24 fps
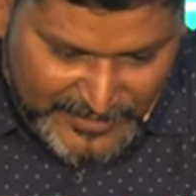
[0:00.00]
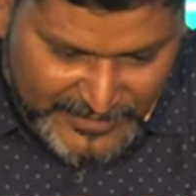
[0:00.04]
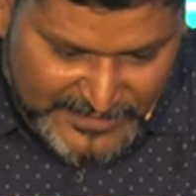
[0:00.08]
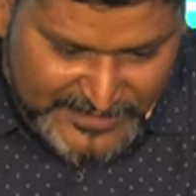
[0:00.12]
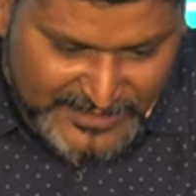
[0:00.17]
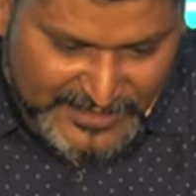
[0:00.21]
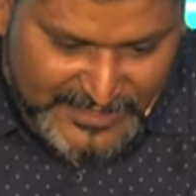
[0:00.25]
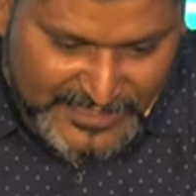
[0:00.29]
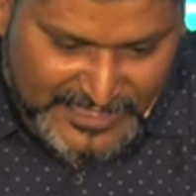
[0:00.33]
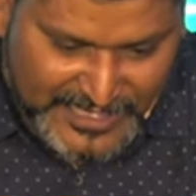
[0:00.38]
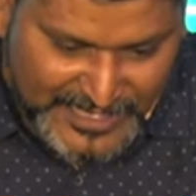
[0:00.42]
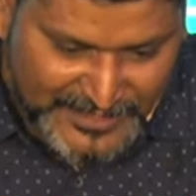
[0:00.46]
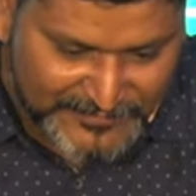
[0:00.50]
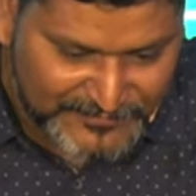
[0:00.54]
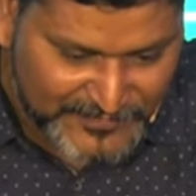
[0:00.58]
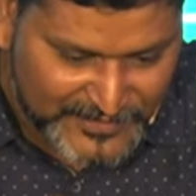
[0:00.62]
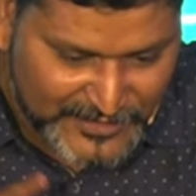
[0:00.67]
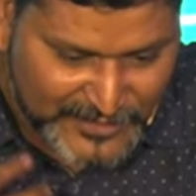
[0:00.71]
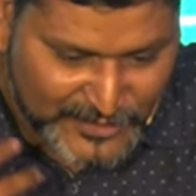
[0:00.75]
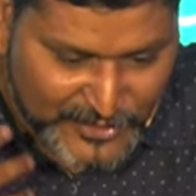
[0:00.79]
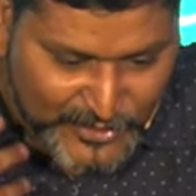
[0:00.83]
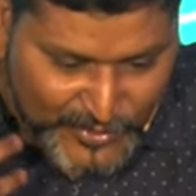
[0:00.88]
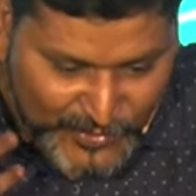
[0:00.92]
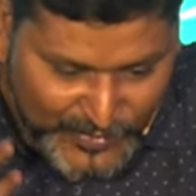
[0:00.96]
their personal
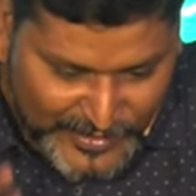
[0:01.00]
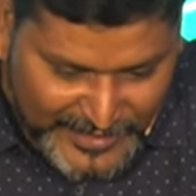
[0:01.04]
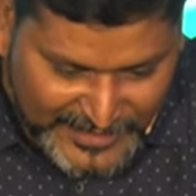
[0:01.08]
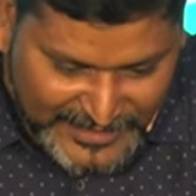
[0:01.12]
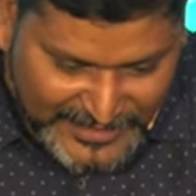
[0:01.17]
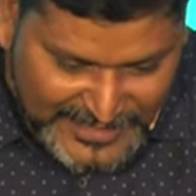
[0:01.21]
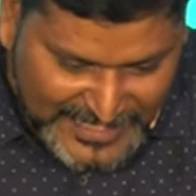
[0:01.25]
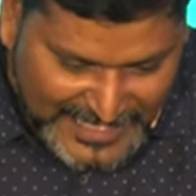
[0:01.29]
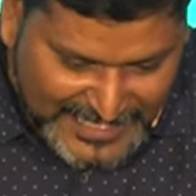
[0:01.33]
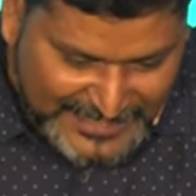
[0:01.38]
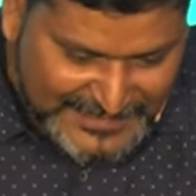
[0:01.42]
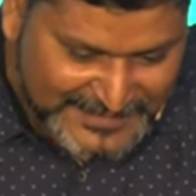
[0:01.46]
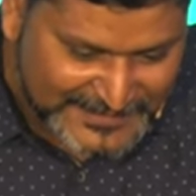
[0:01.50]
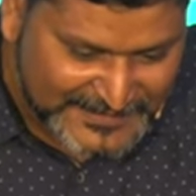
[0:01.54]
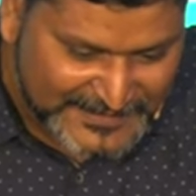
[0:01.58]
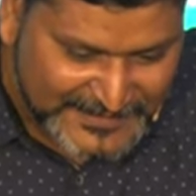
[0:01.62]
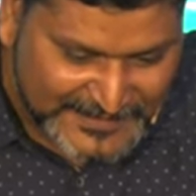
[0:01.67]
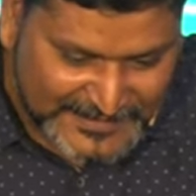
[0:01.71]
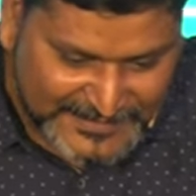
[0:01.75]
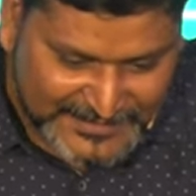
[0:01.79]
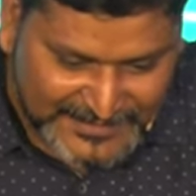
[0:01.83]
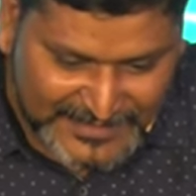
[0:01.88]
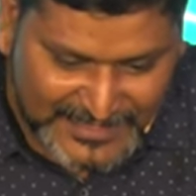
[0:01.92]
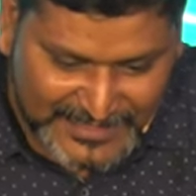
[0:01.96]
life and knowing
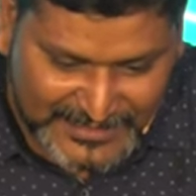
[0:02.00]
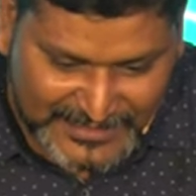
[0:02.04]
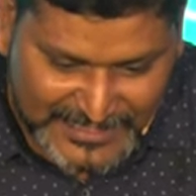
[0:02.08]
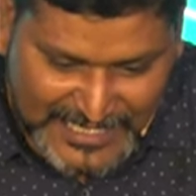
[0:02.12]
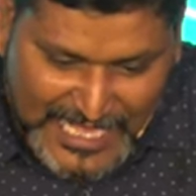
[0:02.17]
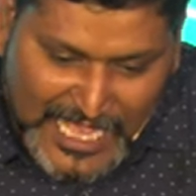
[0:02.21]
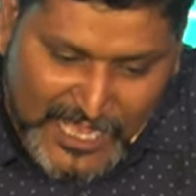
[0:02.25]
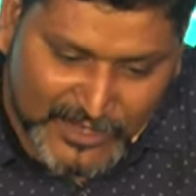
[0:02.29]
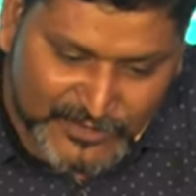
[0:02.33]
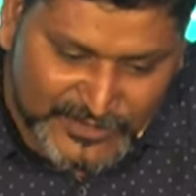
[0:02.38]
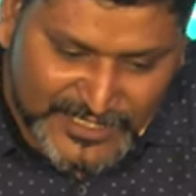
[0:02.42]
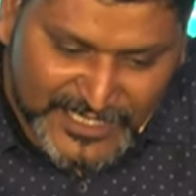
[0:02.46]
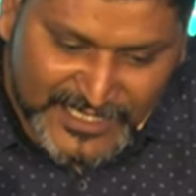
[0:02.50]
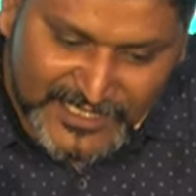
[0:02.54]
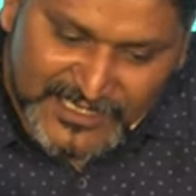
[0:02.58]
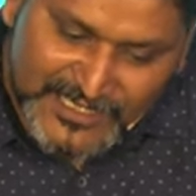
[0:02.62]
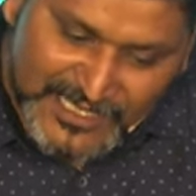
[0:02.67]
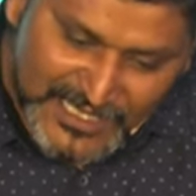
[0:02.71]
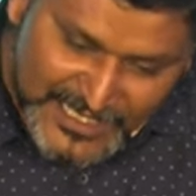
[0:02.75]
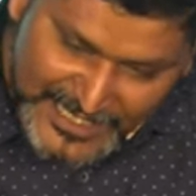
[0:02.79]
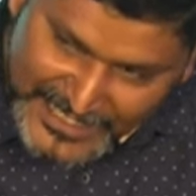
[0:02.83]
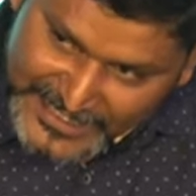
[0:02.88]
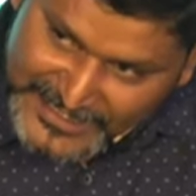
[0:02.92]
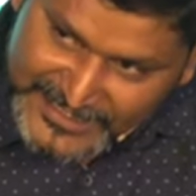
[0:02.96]
that, that now
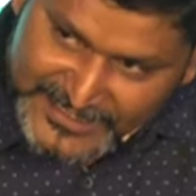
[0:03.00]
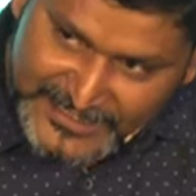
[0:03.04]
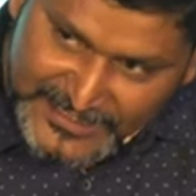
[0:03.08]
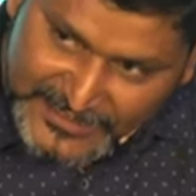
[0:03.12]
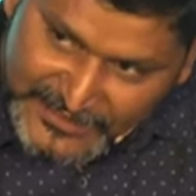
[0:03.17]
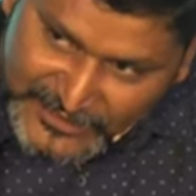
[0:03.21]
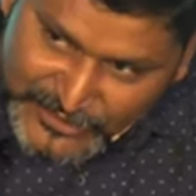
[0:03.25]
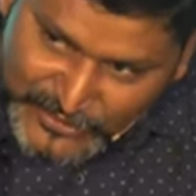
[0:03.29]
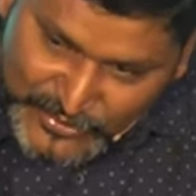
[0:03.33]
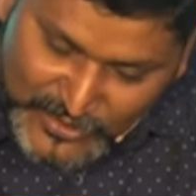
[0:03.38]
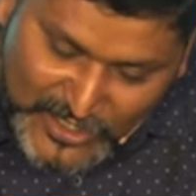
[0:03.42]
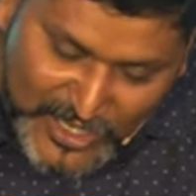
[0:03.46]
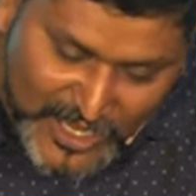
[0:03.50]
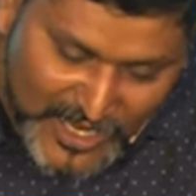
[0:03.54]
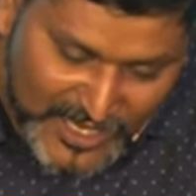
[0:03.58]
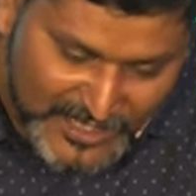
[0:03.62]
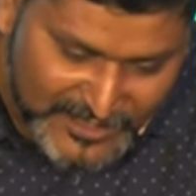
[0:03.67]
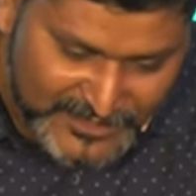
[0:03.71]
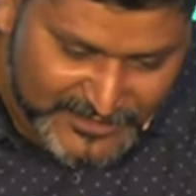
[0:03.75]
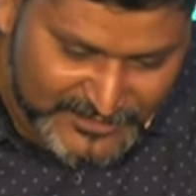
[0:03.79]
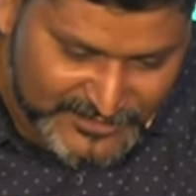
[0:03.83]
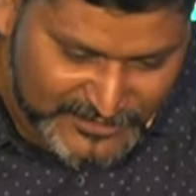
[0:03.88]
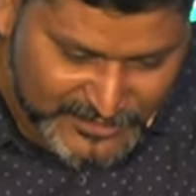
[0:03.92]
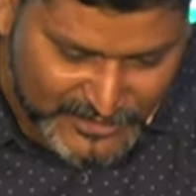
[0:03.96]
they are connected to
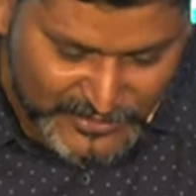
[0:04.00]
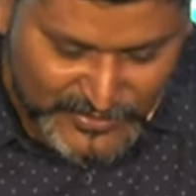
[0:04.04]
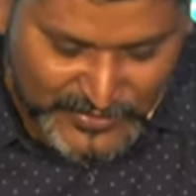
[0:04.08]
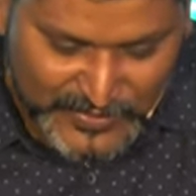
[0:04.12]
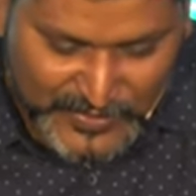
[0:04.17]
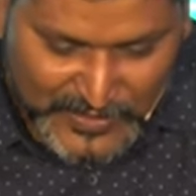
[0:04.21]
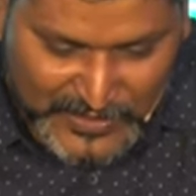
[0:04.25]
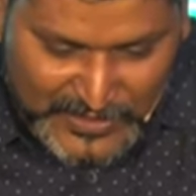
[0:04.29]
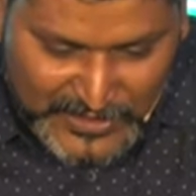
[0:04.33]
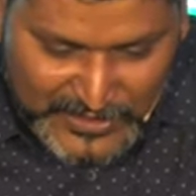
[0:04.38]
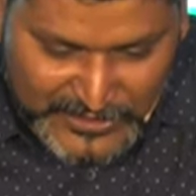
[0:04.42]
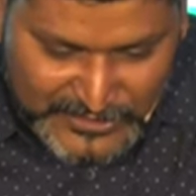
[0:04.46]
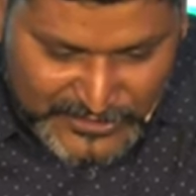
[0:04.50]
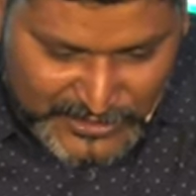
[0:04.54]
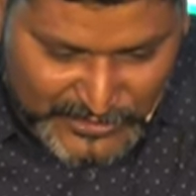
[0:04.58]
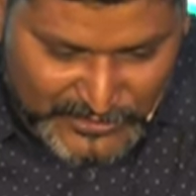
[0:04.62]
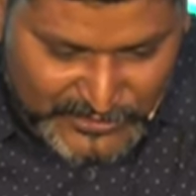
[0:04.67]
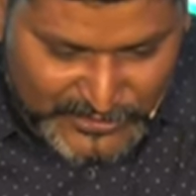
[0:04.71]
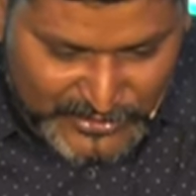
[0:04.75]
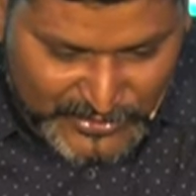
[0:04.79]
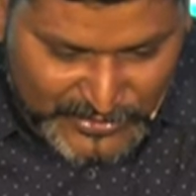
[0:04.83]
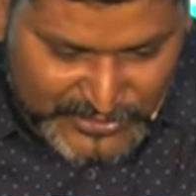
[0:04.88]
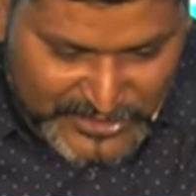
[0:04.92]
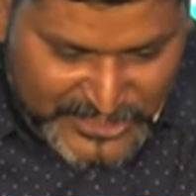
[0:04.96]
God through,
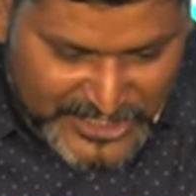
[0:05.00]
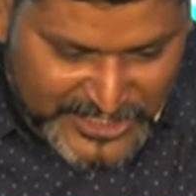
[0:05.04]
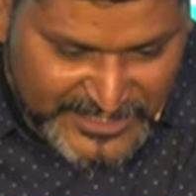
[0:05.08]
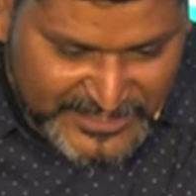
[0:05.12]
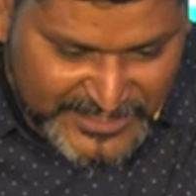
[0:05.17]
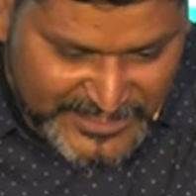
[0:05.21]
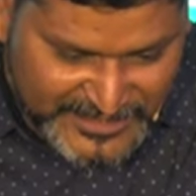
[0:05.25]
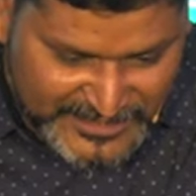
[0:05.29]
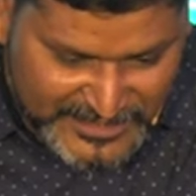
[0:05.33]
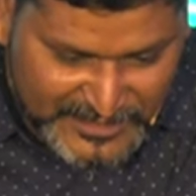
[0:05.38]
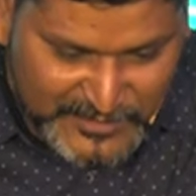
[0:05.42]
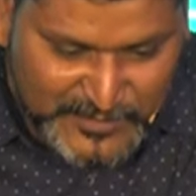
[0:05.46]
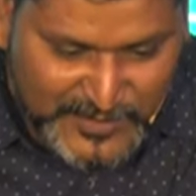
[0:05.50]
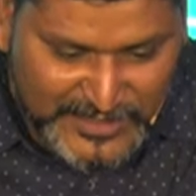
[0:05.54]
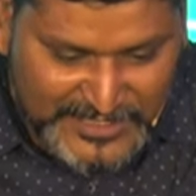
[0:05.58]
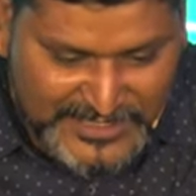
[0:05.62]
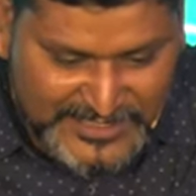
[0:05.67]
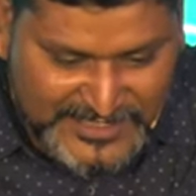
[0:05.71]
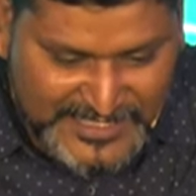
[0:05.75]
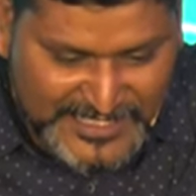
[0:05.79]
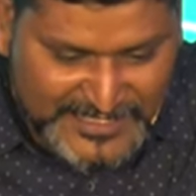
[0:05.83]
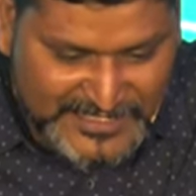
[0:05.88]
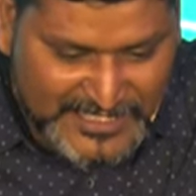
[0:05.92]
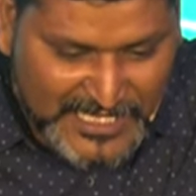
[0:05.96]
through, through Jesus, this is
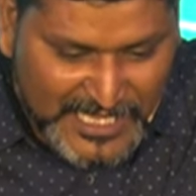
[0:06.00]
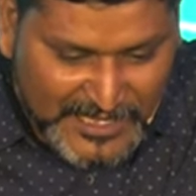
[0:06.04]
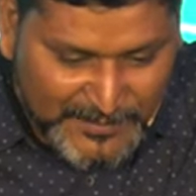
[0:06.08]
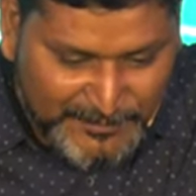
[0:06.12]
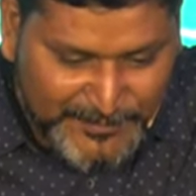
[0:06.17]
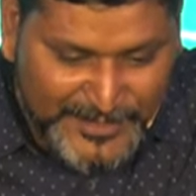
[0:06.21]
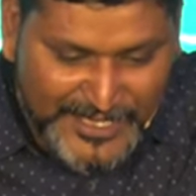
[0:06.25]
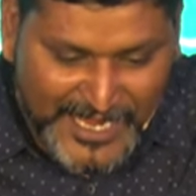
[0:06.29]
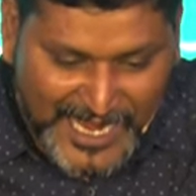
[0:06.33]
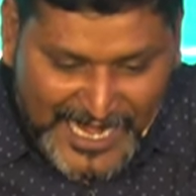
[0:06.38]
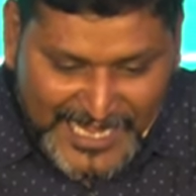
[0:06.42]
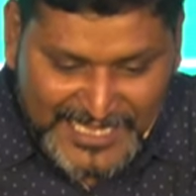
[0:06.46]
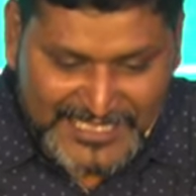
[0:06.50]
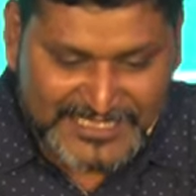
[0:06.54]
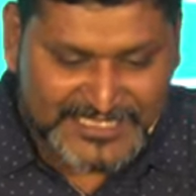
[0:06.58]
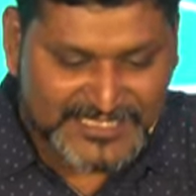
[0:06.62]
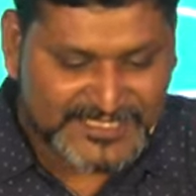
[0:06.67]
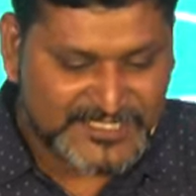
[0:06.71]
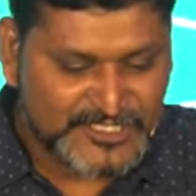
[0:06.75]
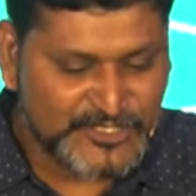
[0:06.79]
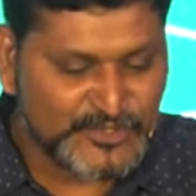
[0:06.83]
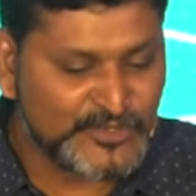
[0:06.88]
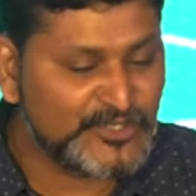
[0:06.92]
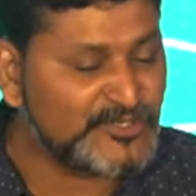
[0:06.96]
what he says
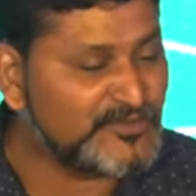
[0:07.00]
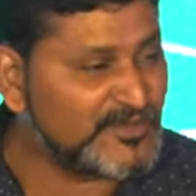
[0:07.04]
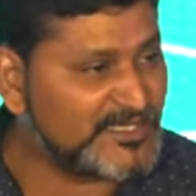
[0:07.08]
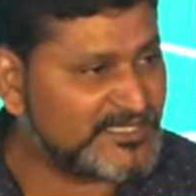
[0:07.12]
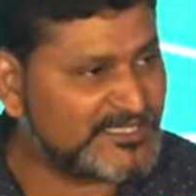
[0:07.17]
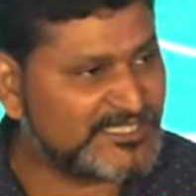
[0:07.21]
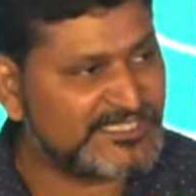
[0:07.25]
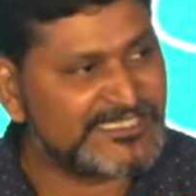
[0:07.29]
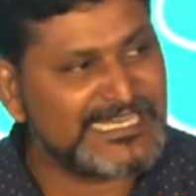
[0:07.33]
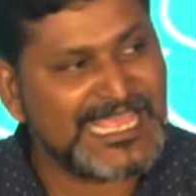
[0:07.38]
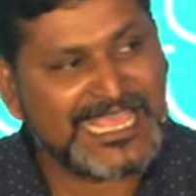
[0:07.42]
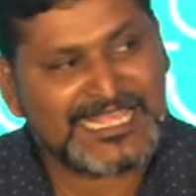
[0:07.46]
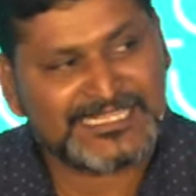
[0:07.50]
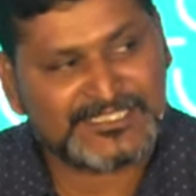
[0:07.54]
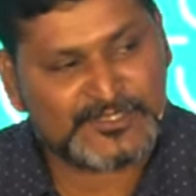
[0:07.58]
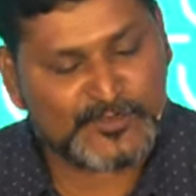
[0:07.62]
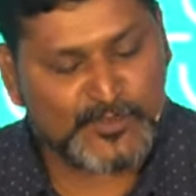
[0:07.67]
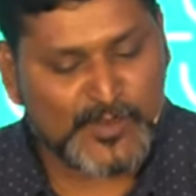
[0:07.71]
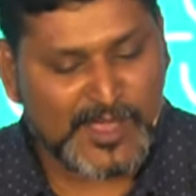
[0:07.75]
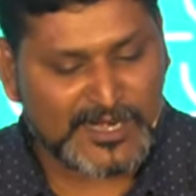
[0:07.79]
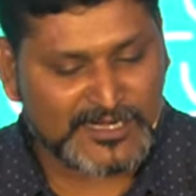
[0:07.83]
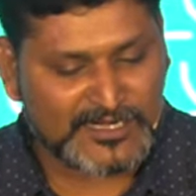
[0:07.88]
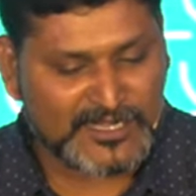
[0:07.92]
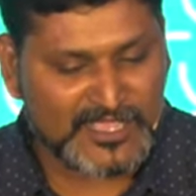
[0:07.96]
Behind this universe
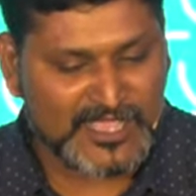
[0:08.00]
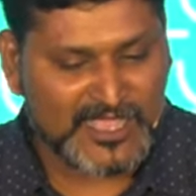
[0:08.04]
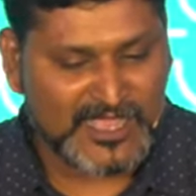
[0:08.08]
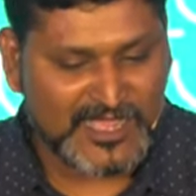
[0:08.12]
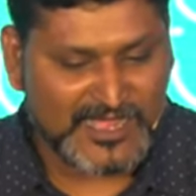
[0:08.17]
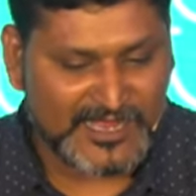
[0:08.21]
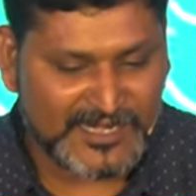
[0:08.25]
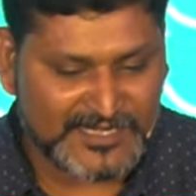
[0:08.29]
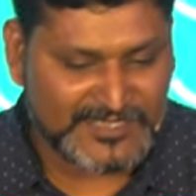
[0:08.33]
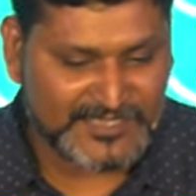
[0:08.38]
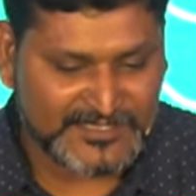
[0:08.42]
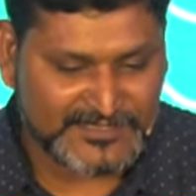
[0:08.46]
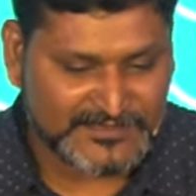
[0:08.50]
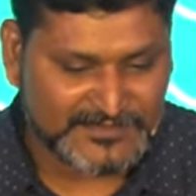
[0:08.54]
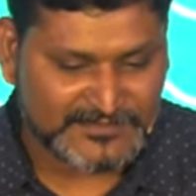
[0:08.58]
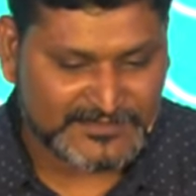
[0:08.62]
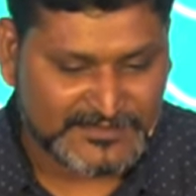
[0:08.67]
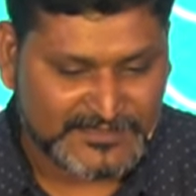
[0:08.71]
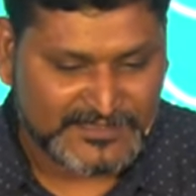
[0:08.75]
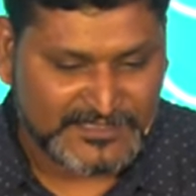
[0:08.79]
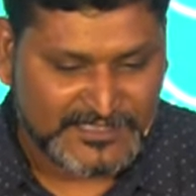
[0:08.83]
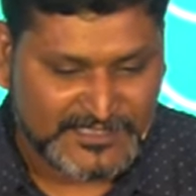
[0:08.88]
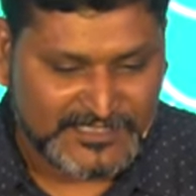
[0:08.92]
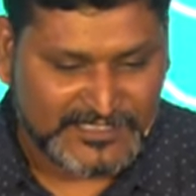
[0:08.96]
stands one God,